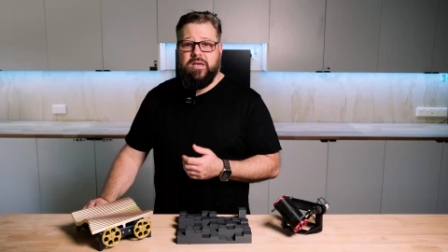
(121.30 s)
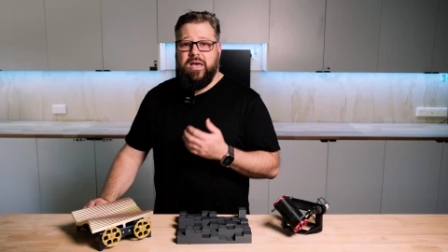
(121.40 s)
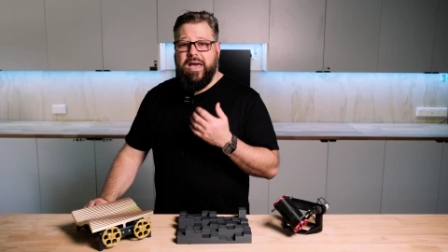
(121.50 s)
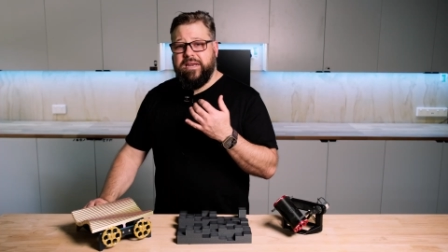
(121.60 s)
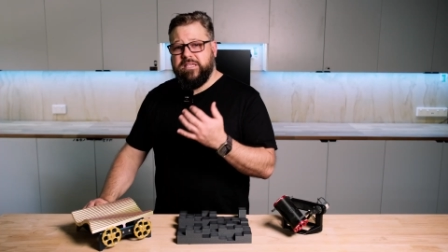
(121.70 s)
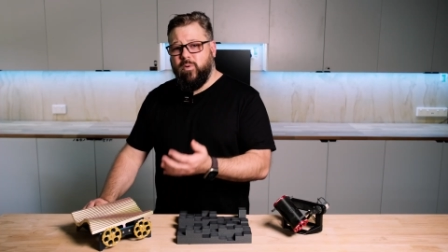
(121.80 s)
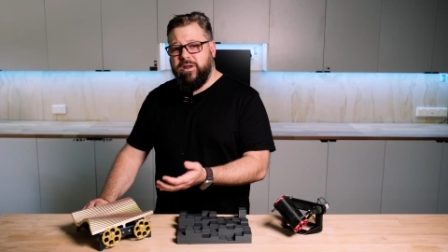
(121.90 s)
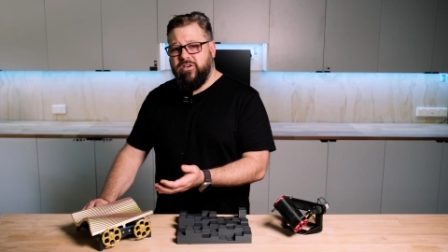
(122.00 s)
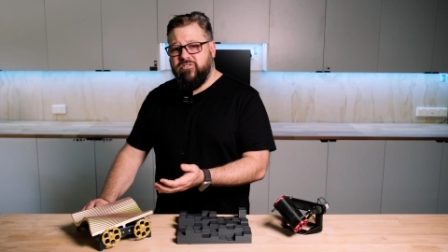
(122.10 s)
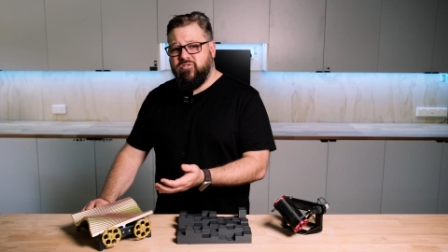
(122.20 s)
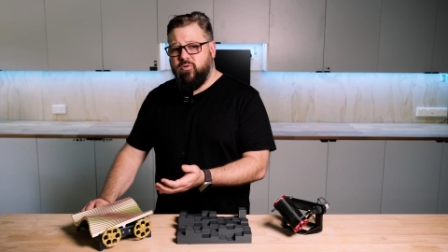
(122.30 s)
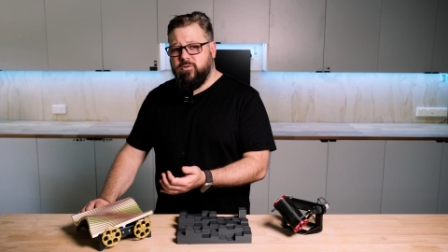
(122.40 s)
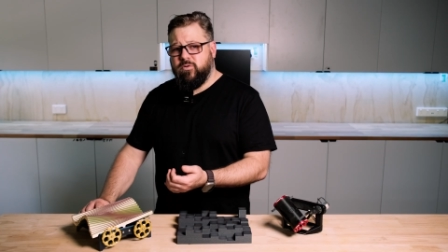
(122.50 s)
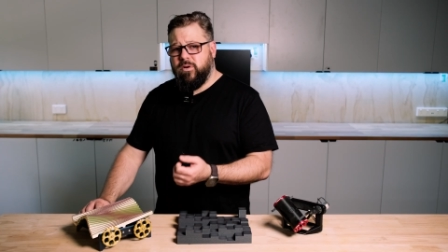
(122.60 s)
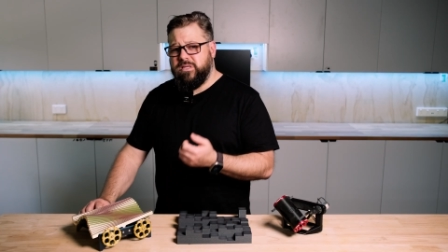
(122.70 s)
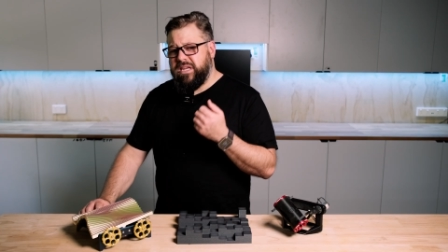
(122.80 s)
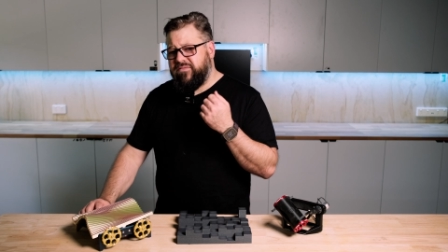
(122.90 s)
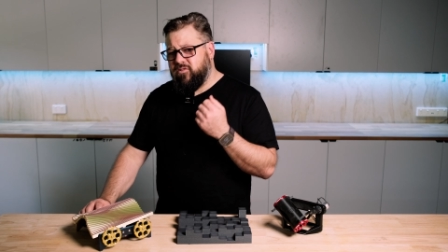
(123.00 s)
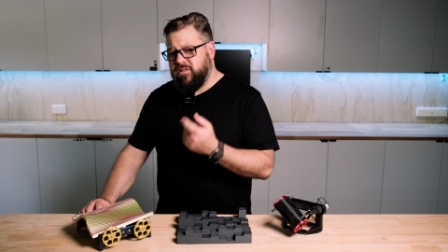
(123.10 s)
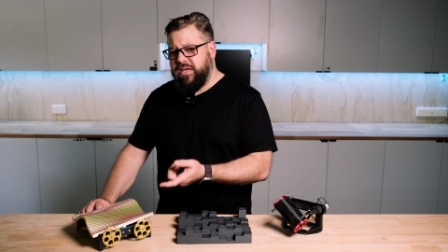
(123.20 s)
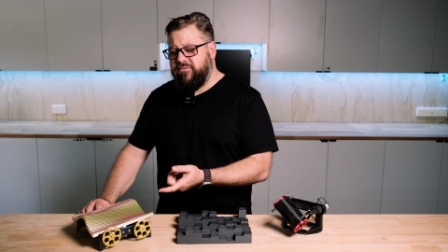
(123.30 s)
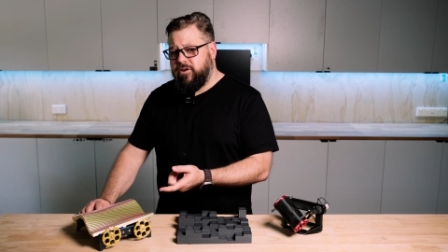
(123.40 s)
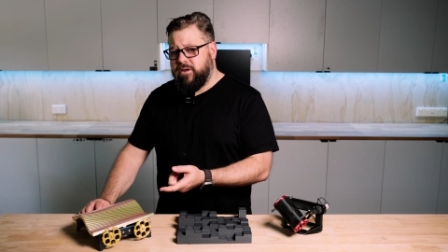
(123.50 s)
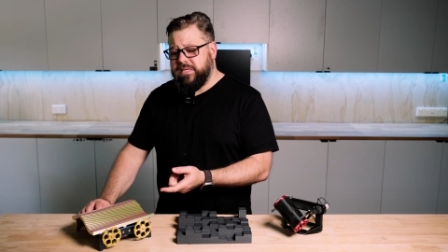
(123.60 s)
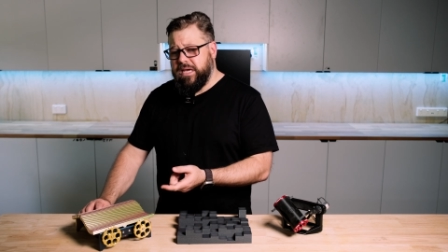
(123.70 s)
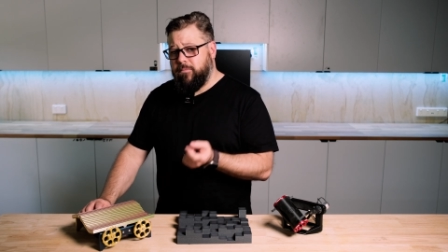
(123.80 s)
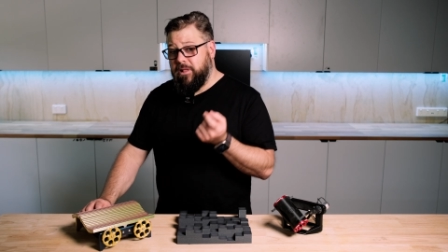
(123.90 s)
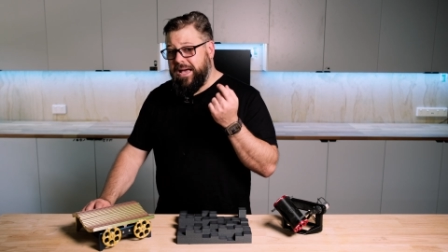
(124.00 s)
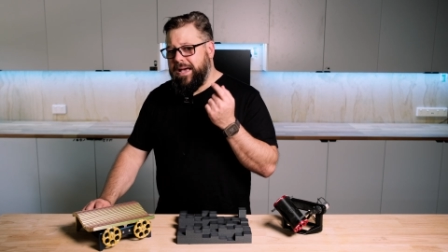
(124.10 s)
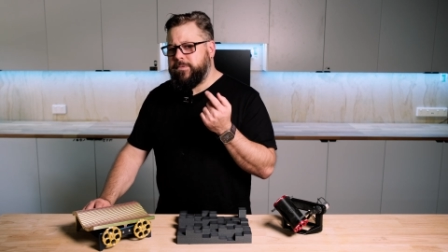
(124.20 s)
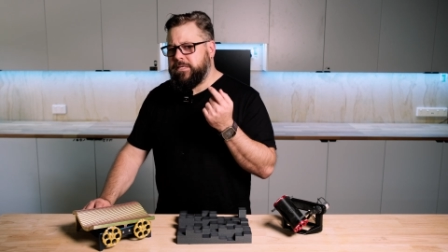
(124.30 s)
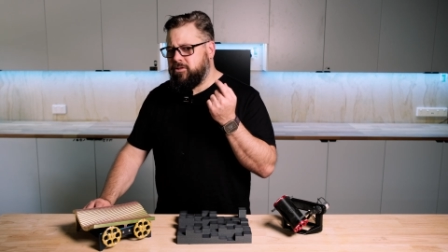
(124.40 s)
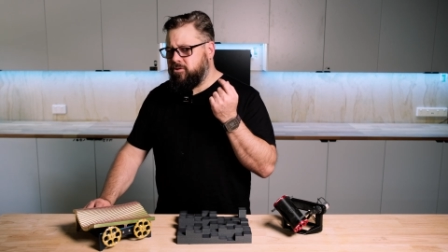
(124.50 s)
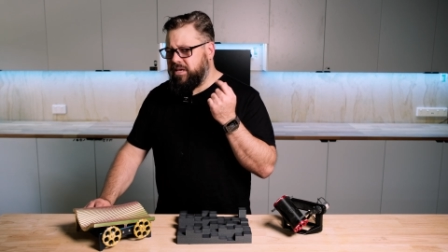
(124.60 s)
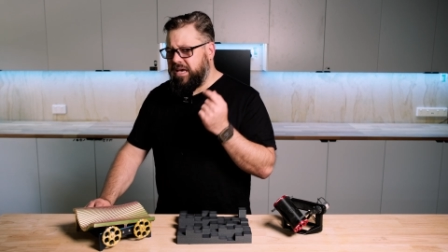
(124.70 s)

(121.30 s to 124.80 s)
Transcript: and it's one of those cool toys that if you leave it on a table, absolutely